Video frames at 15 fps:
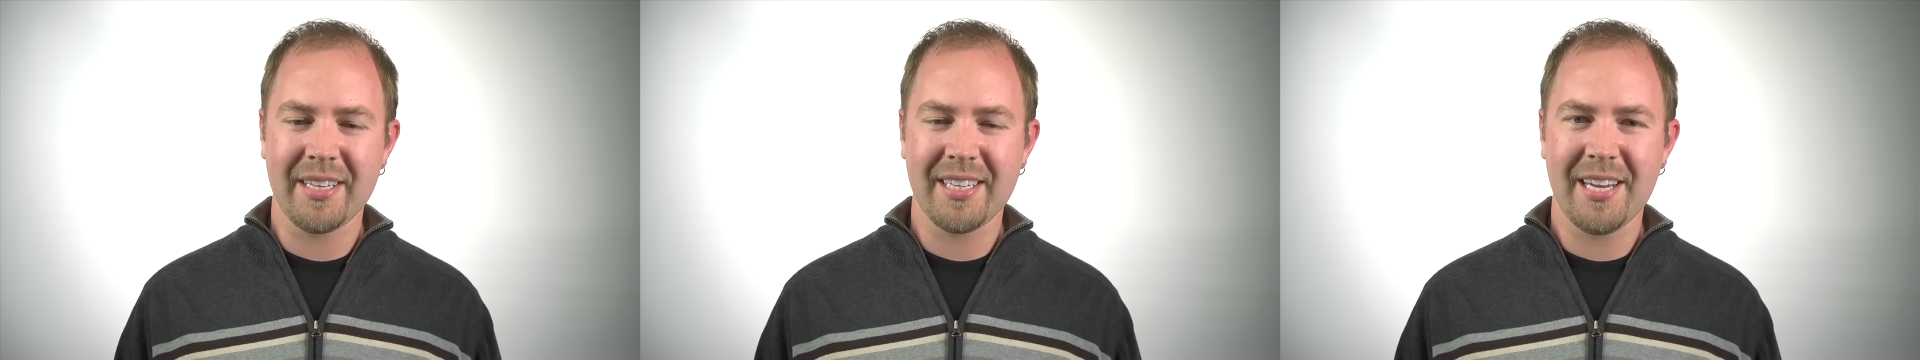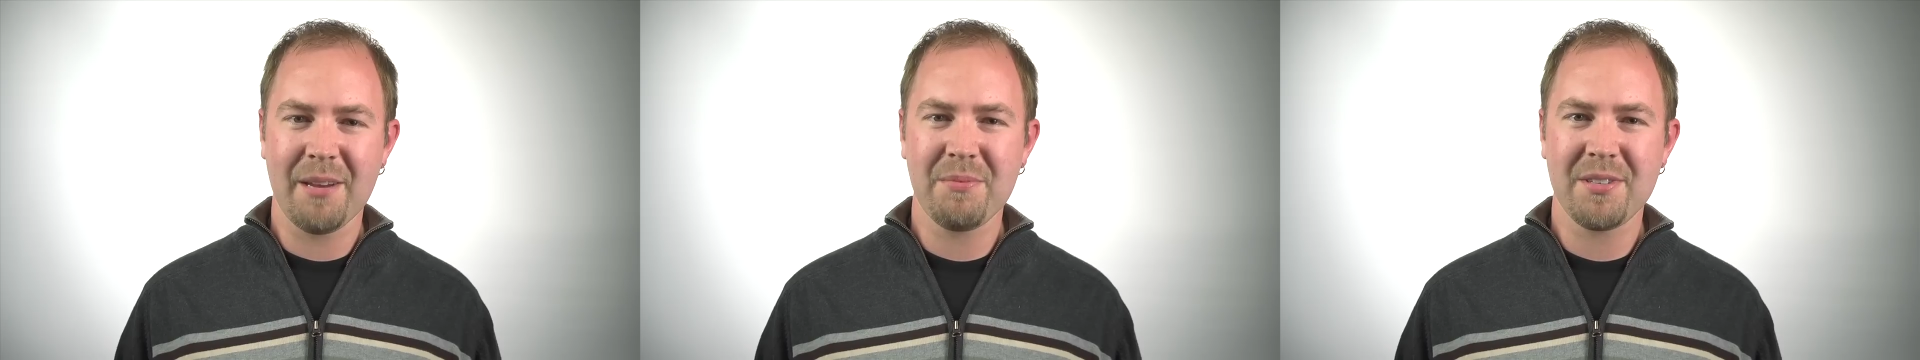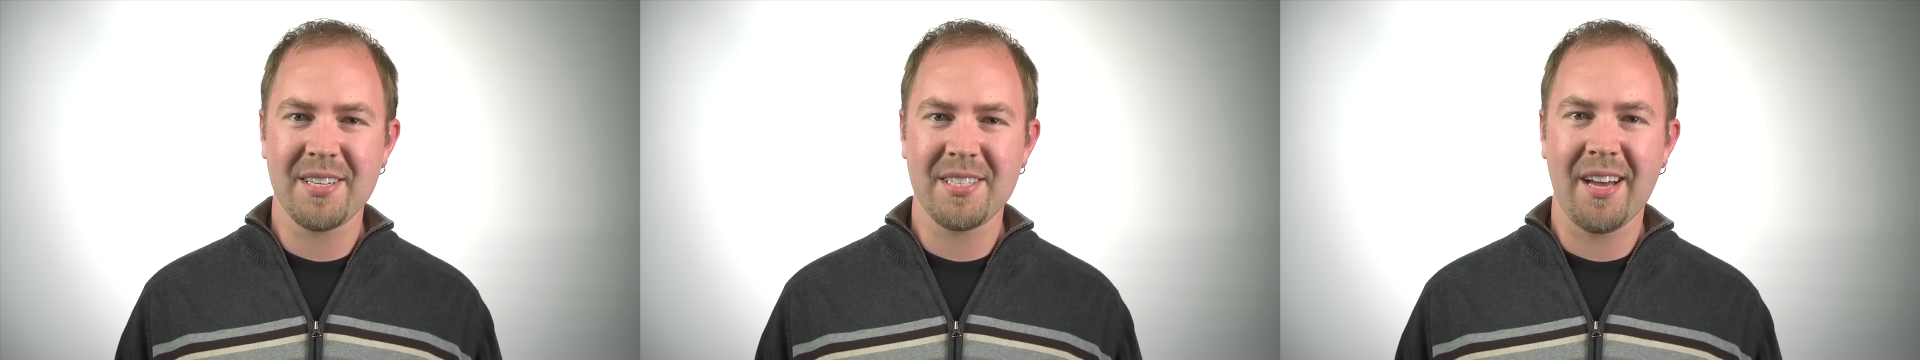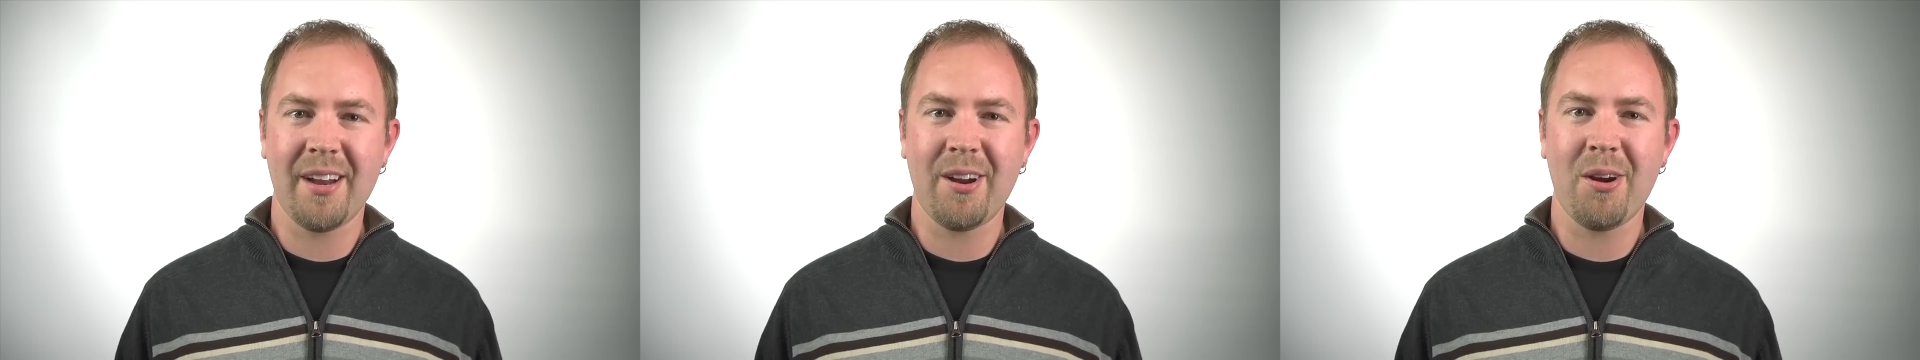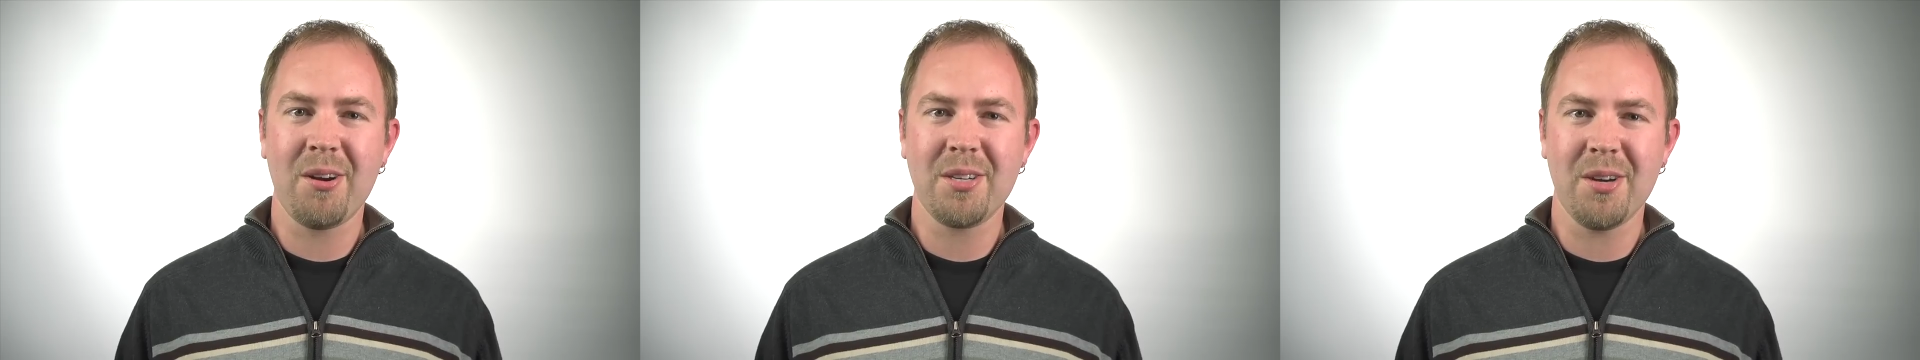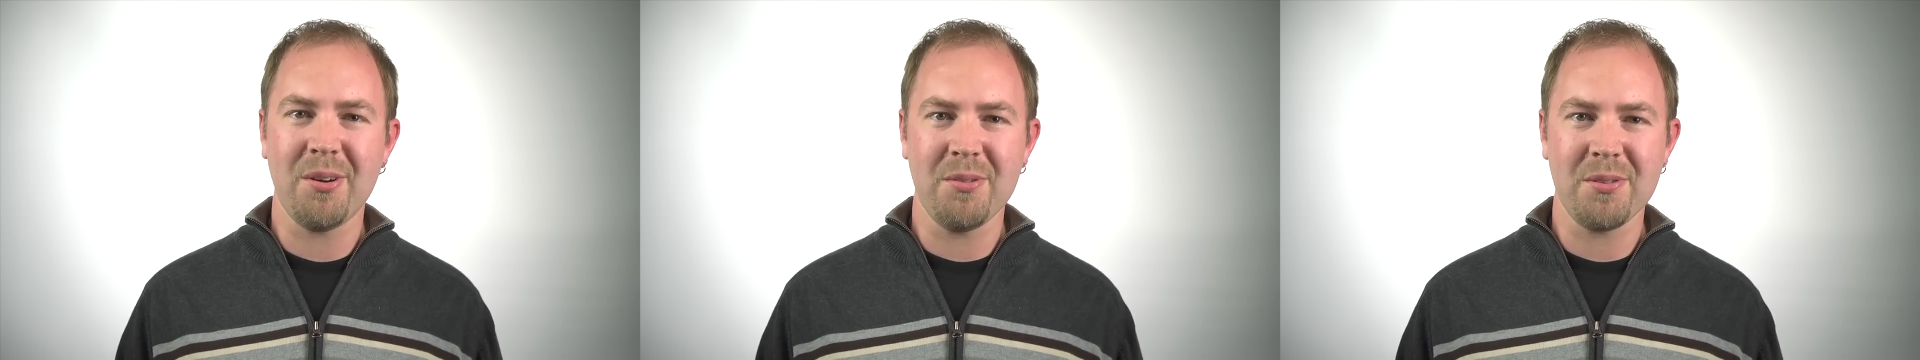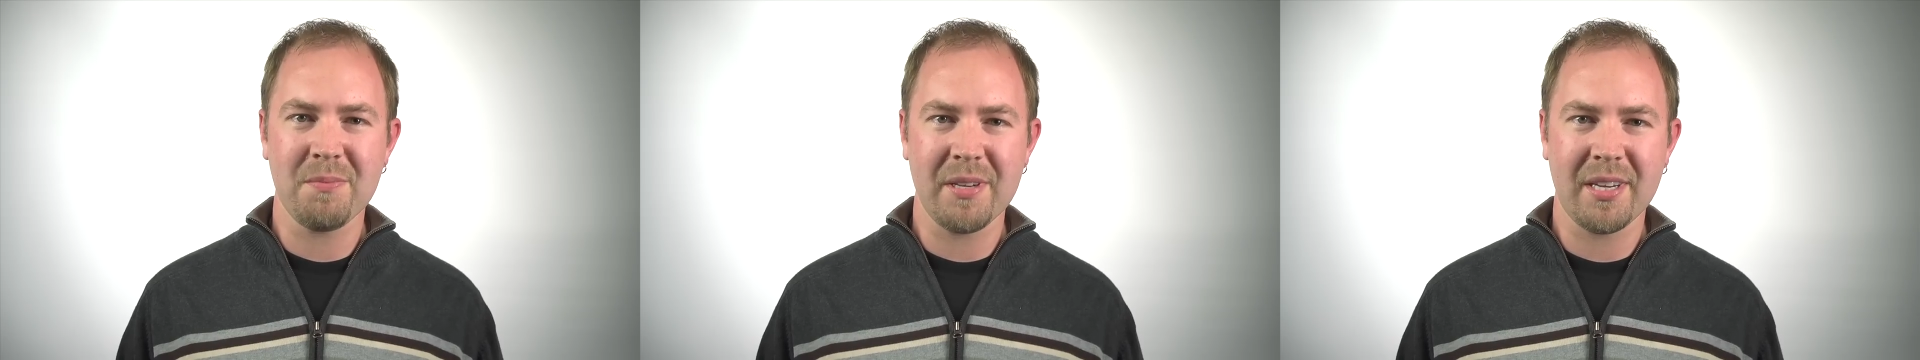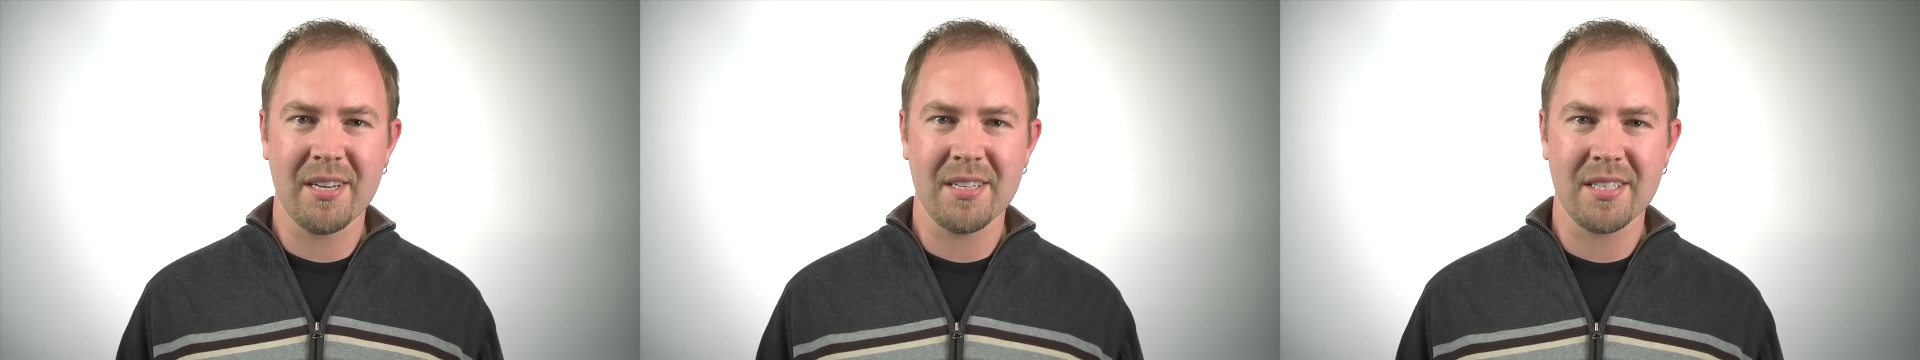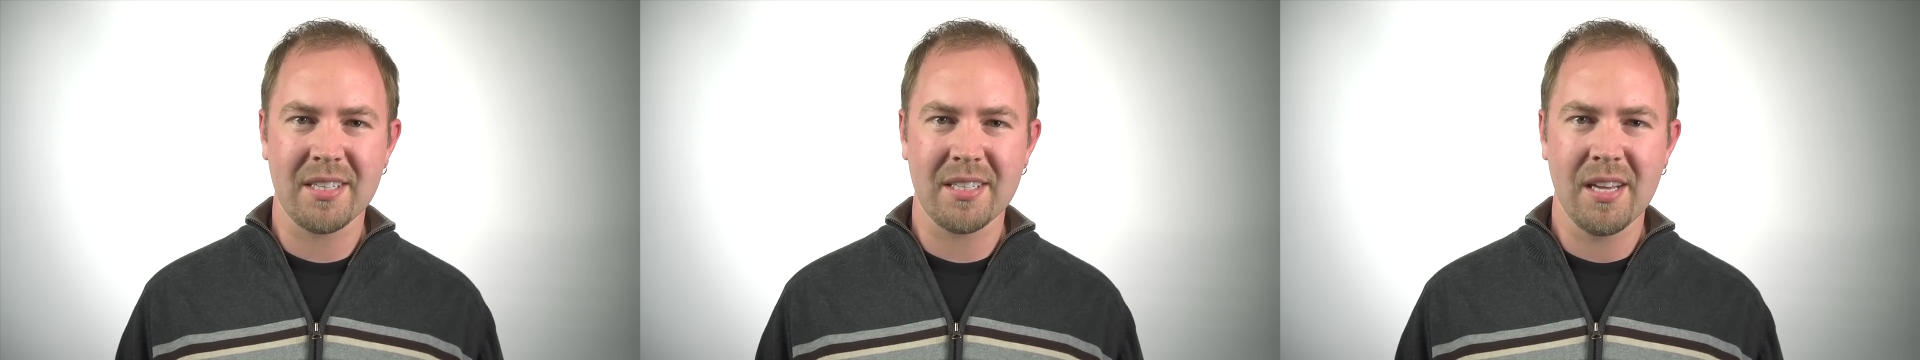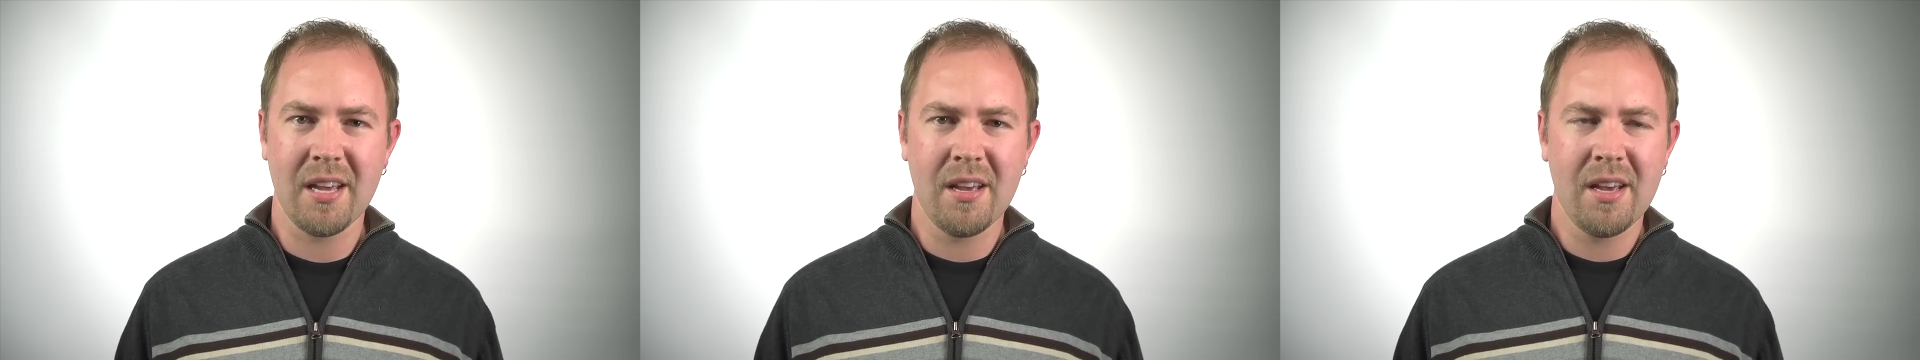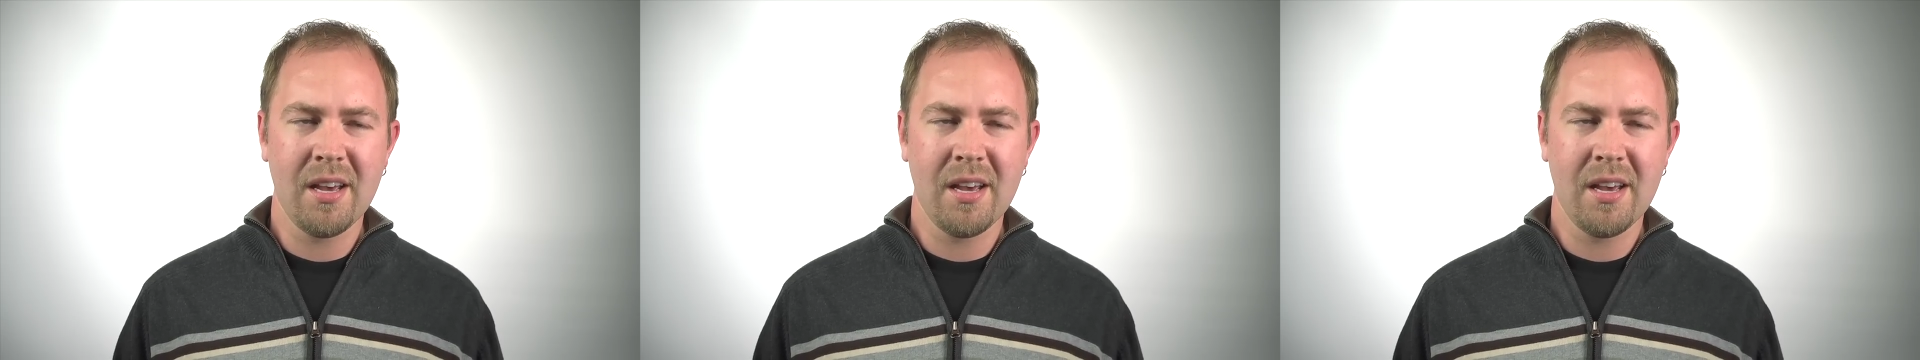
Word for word: It keeps us on our toes because it